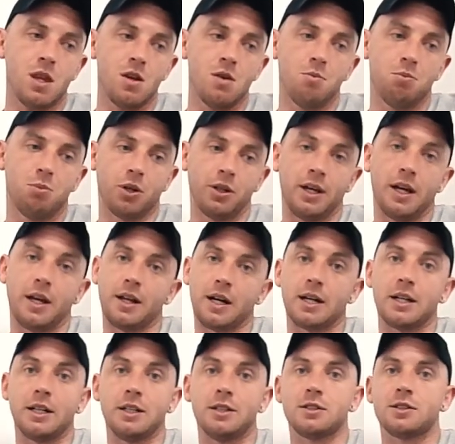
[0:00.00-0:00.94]
But yeah,
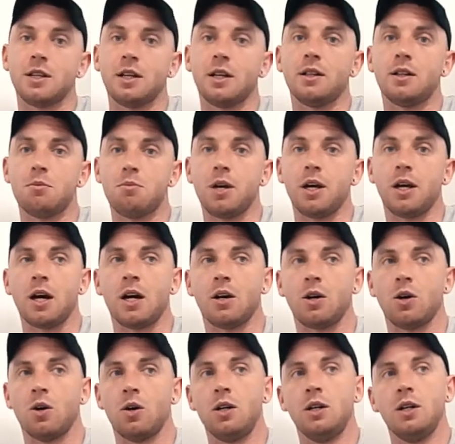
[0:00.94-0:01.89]
that is the big end
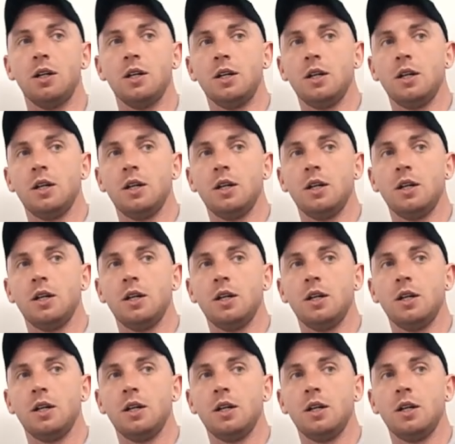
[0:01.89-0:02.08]
goal.